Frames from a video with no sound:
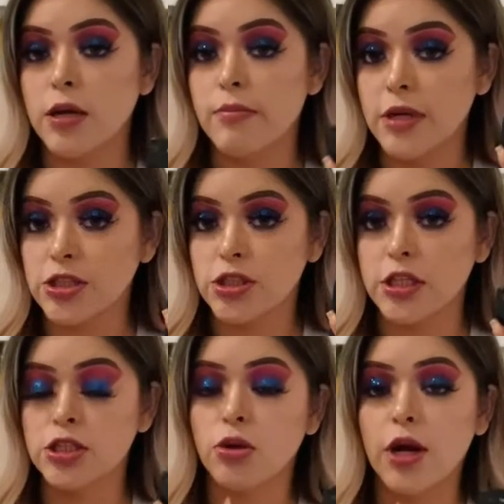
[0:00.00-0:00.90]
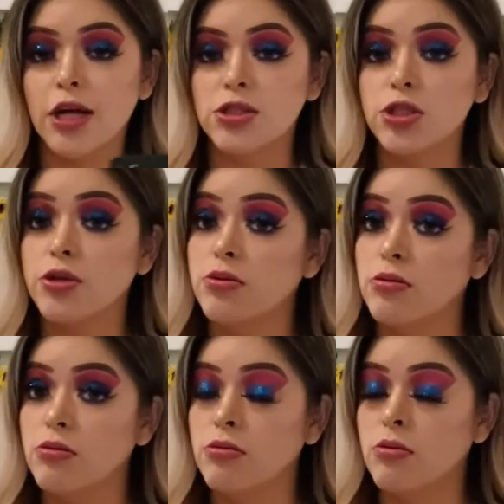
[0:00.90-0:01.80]
convictions or else
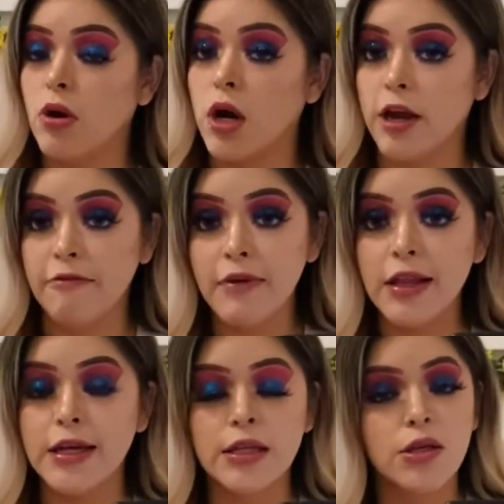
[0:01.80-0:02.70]
you are a felon,